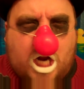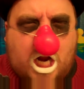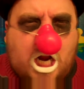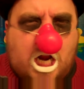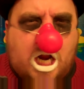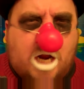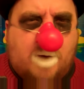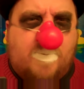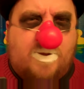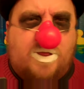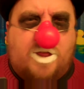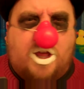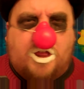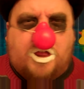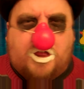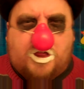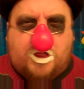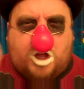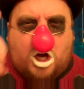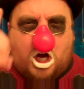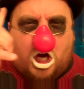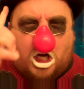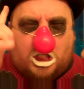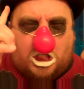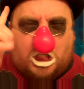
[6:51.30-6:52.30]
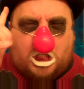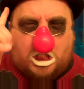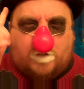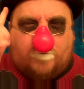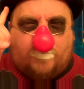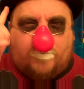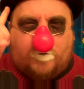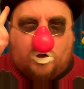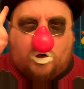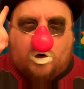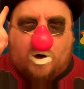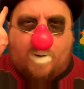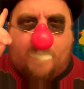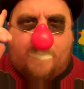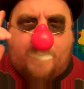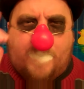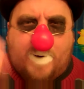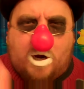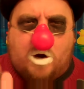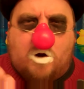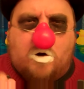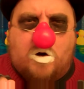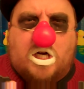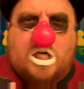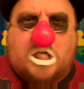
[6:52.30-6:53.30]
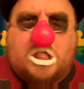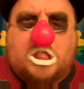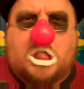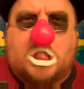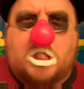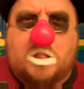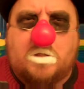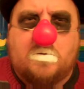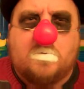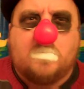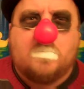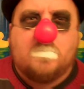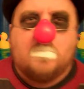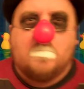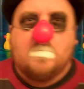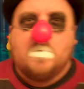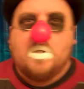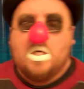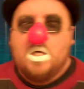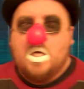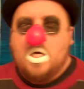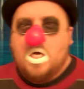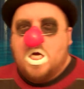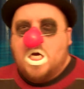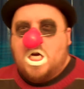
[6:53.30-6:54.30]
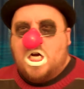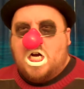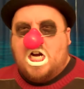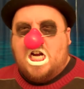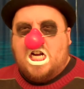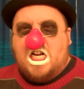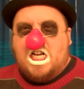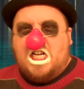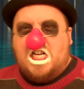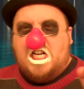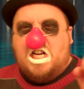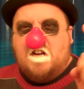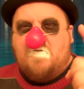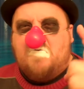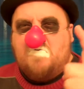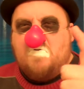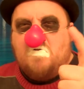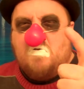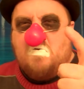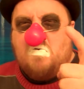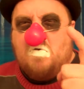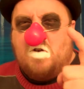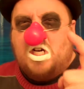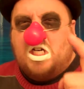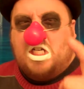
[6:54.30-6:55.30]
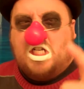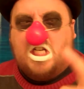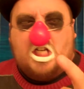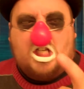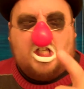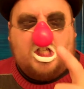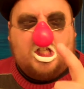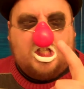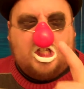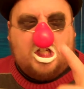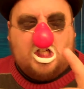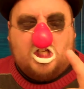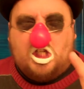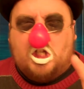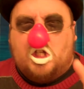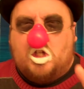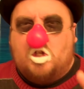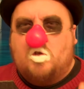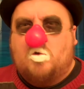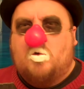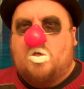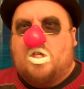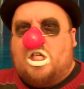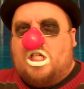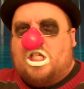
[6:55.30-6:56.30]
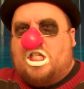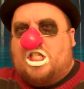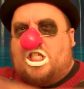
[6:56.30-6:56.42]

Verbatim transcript: name and the thought of your appearance. I never want to see you